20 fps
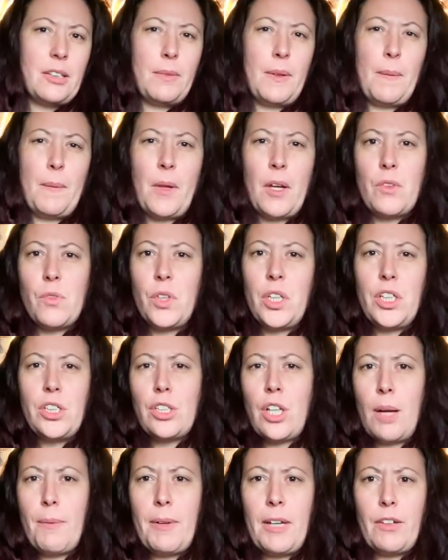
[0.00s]
People aren't really
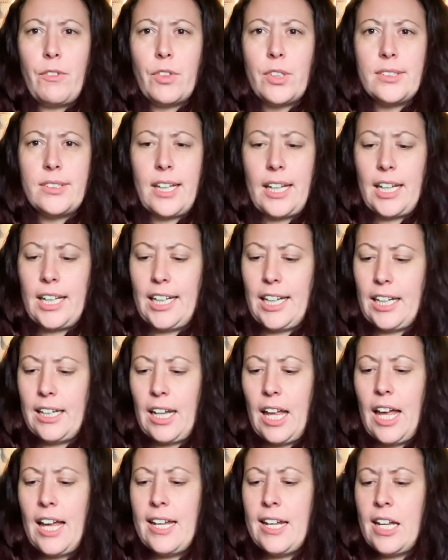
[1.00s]
shopping for secondhand
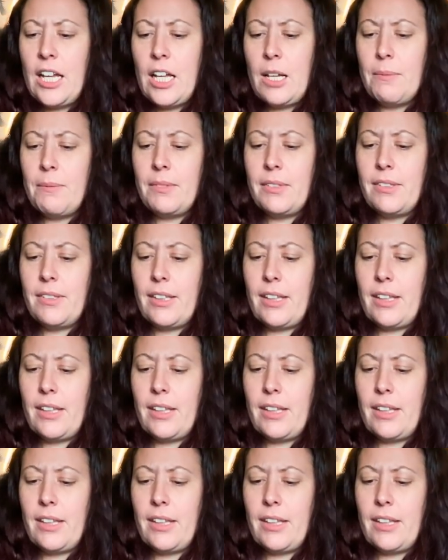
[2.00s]
items.